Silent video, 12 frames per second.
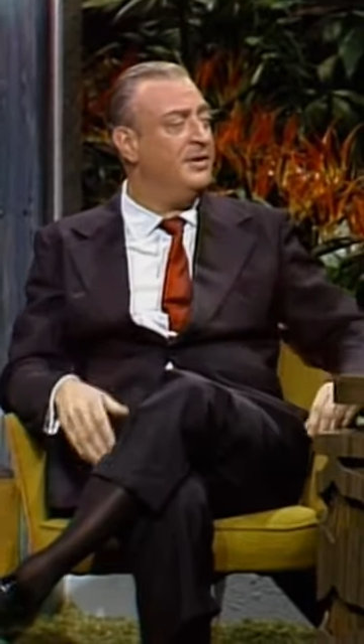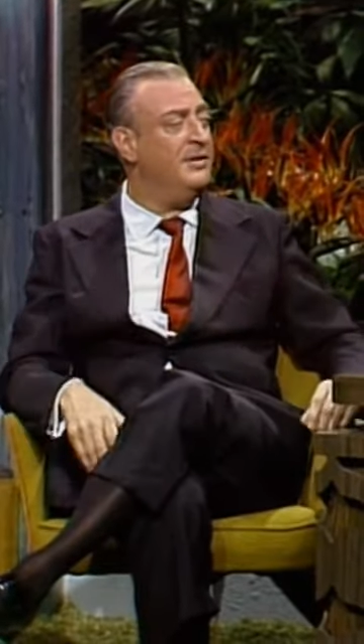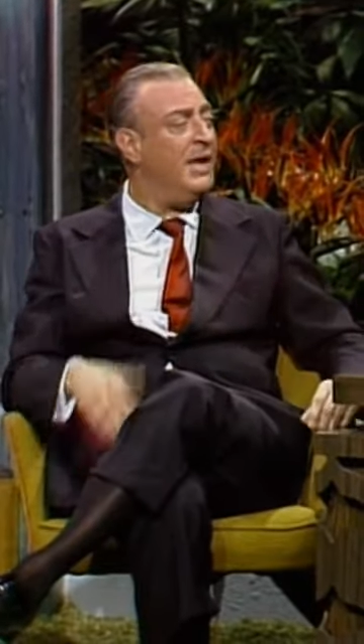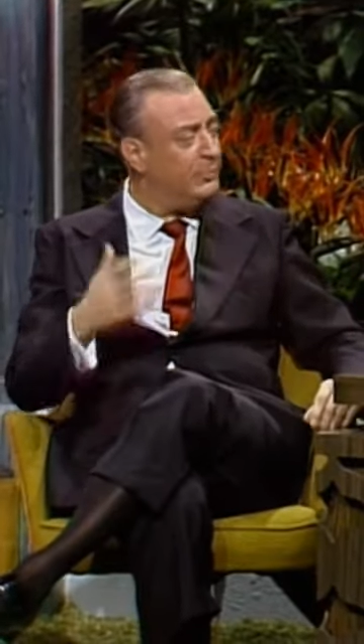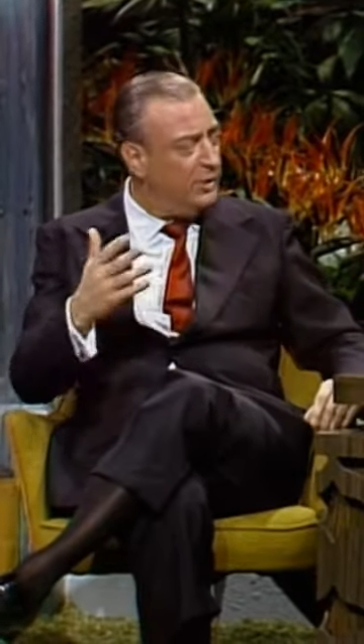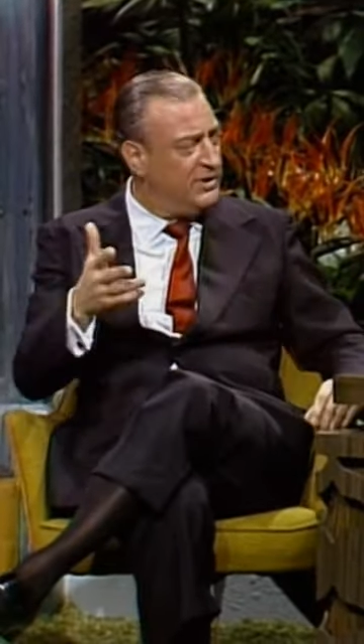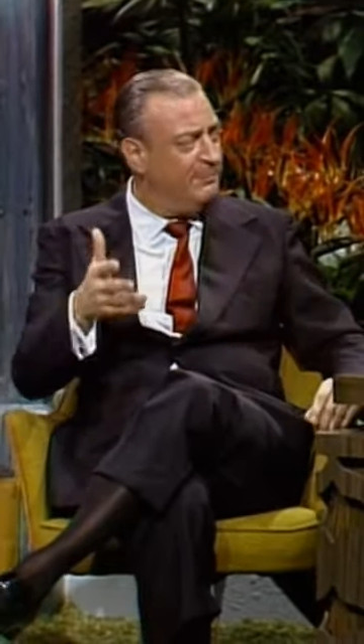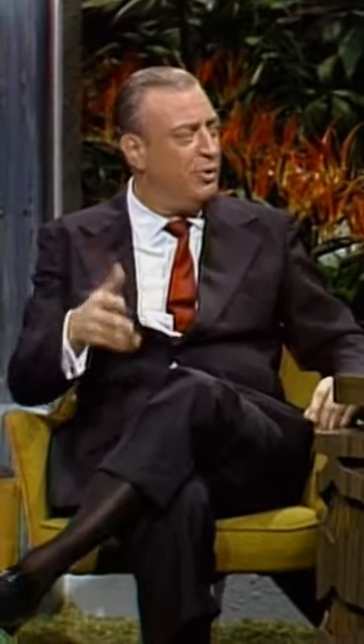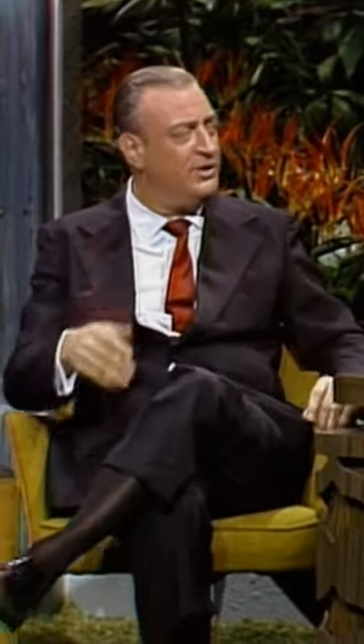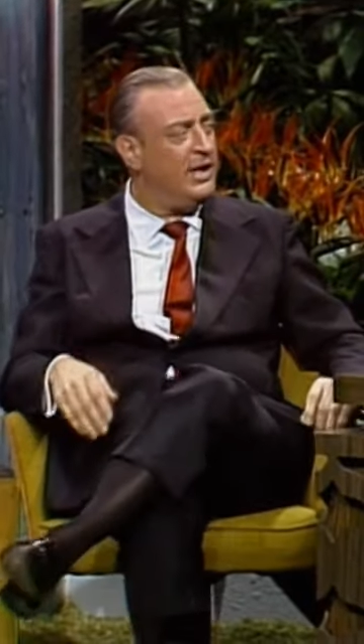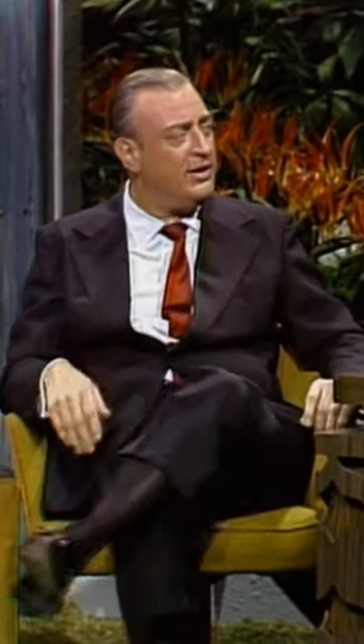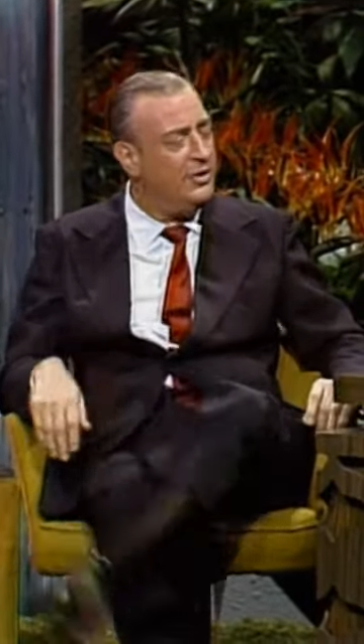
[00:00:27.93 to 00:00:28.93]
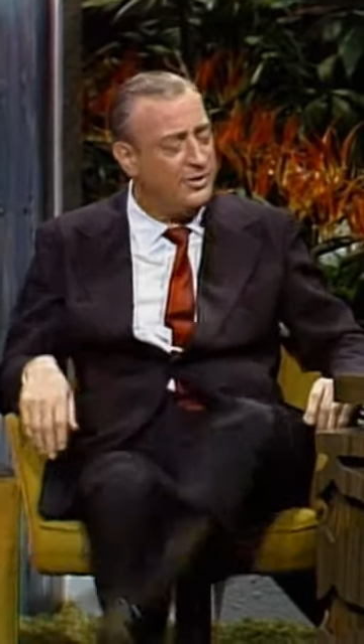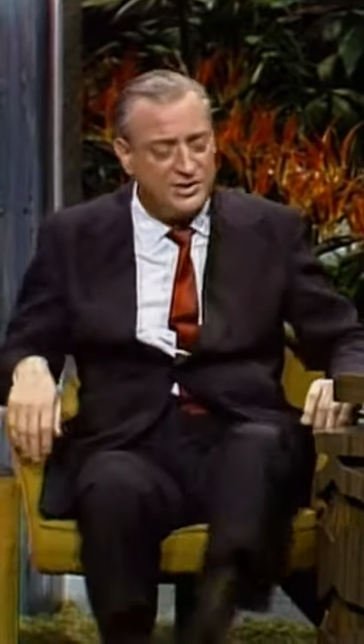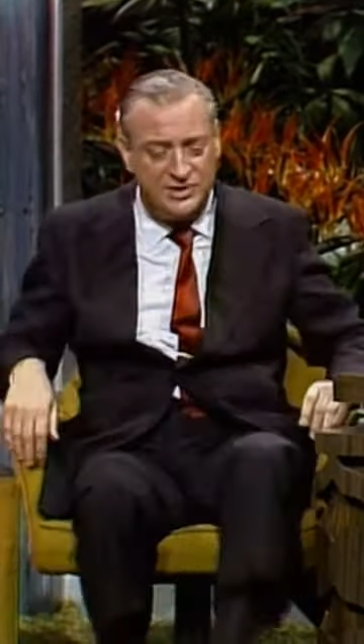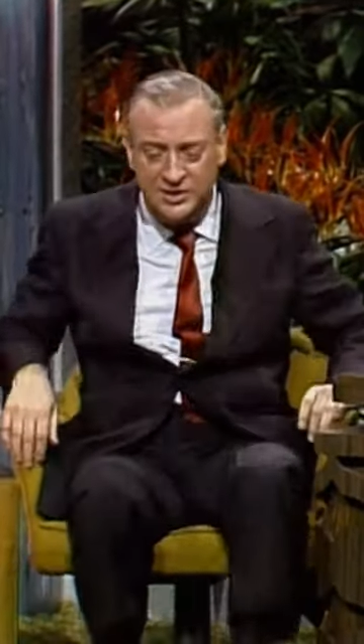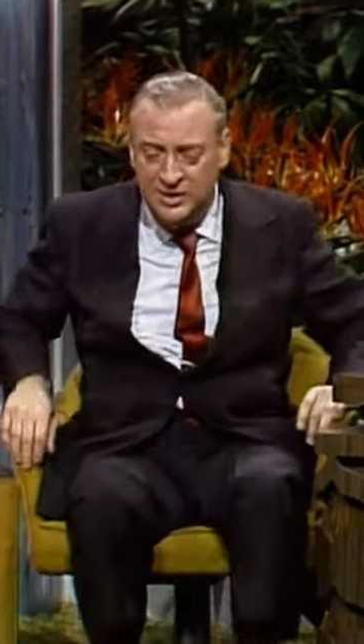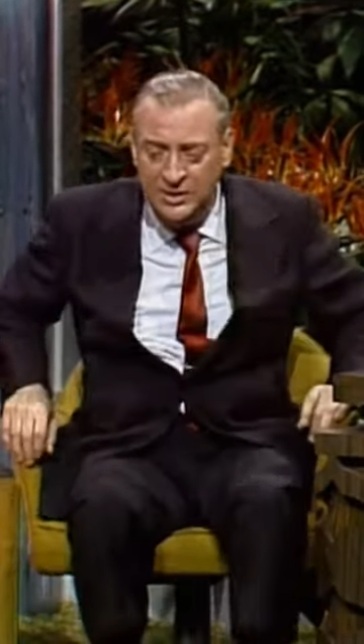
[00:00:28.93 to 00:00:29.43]
Right. That's what's important, not
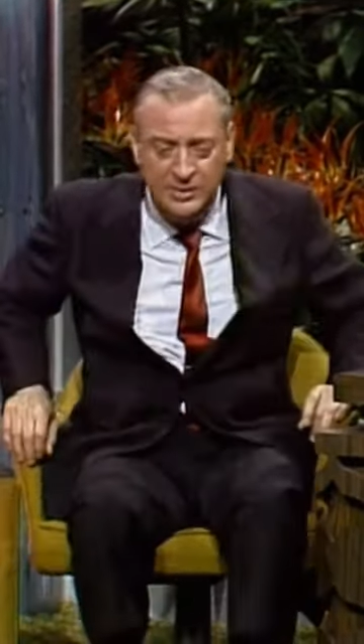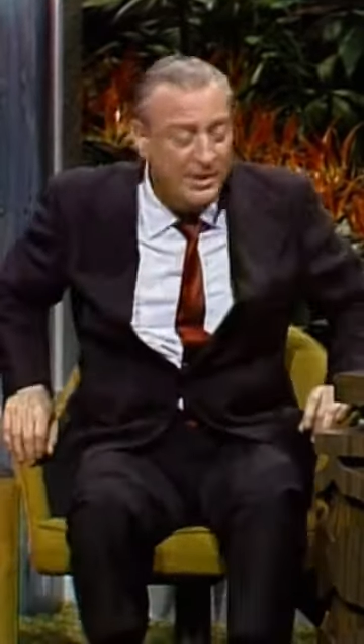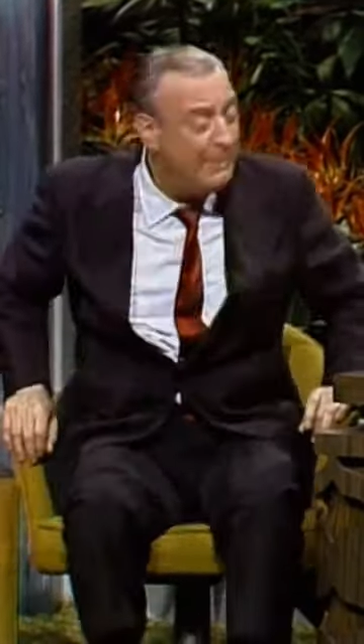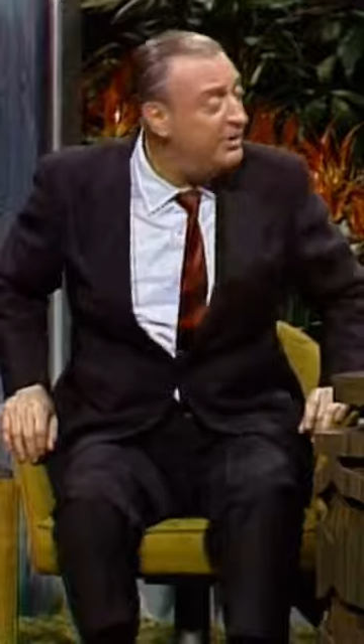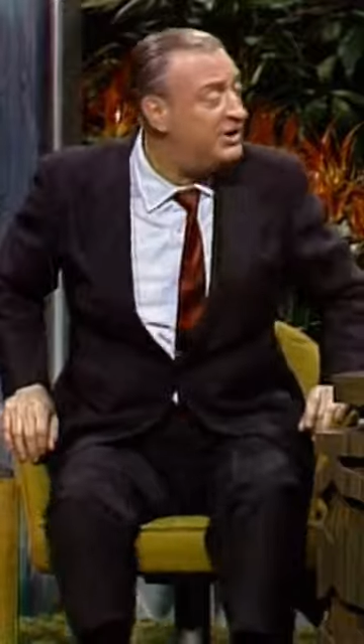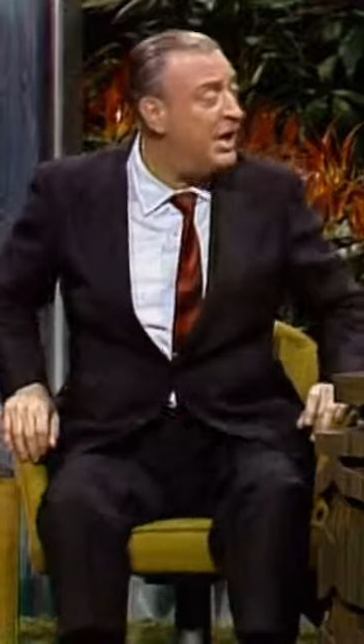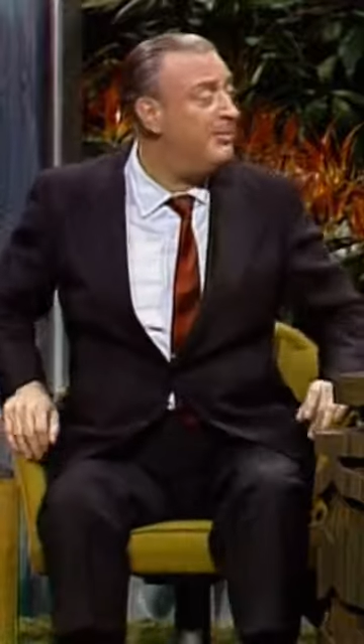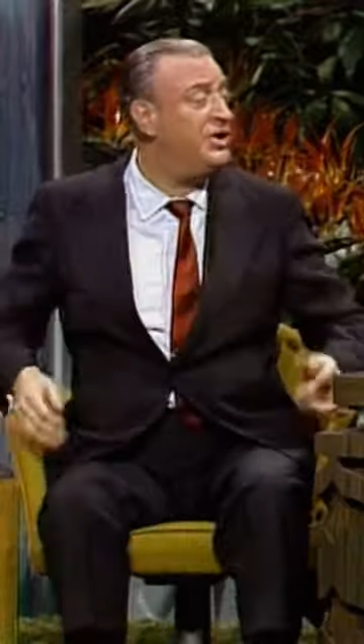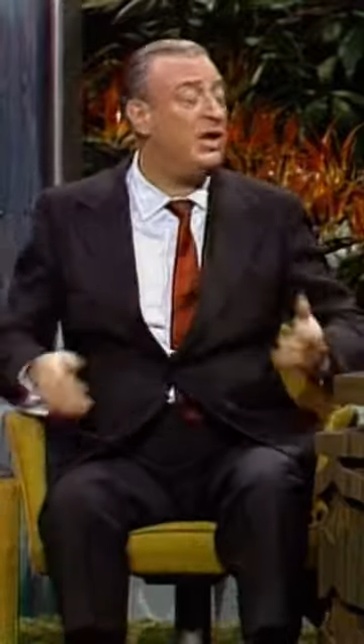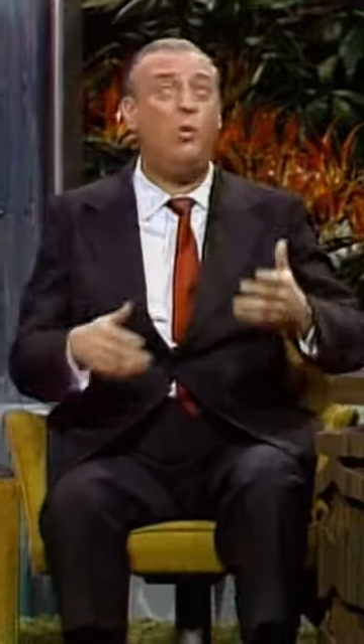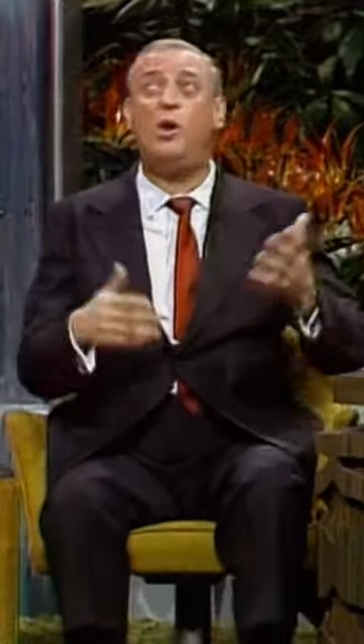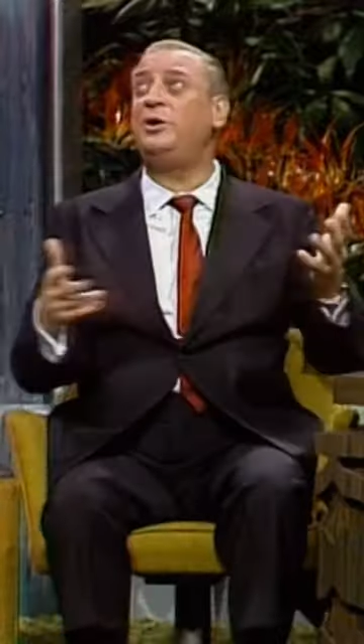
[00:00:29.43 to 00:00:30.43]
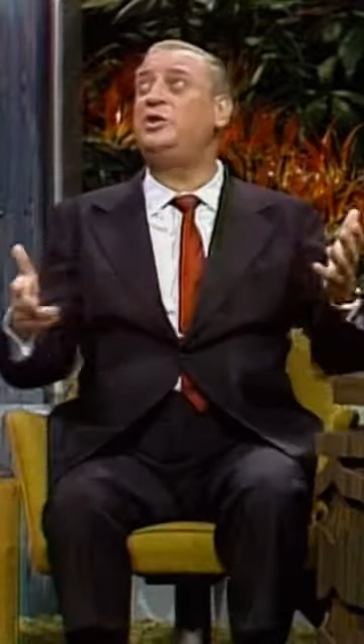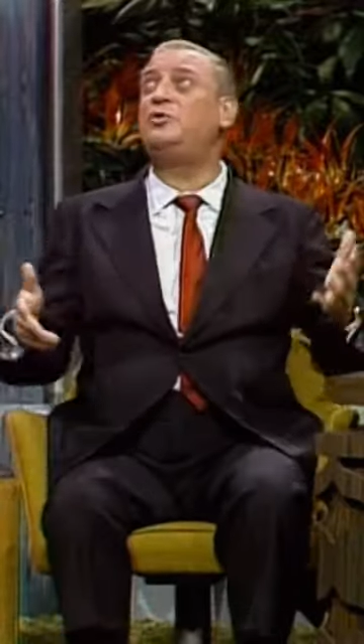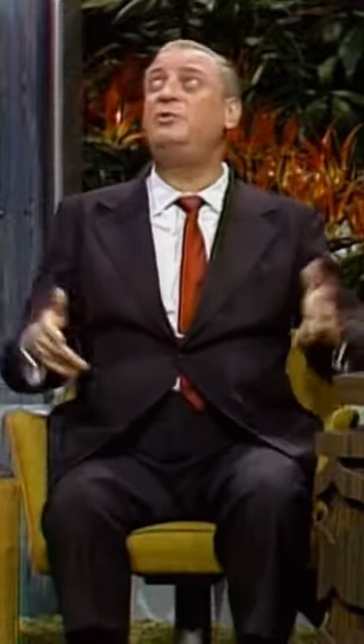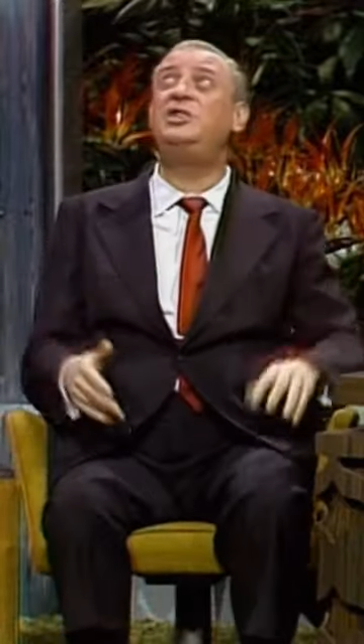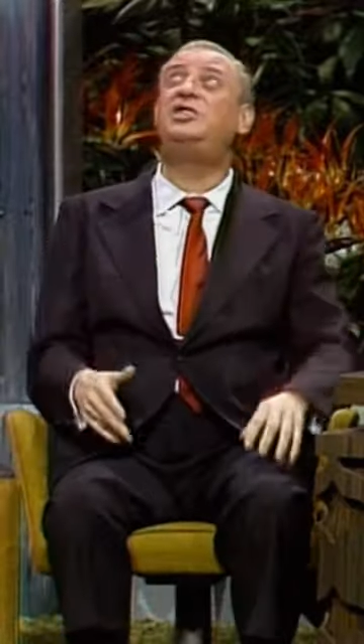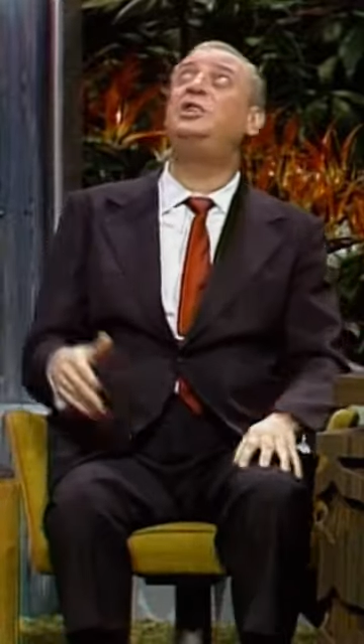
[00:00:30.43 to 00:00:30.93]
looks. Now, how many times take a walk in the street, you see a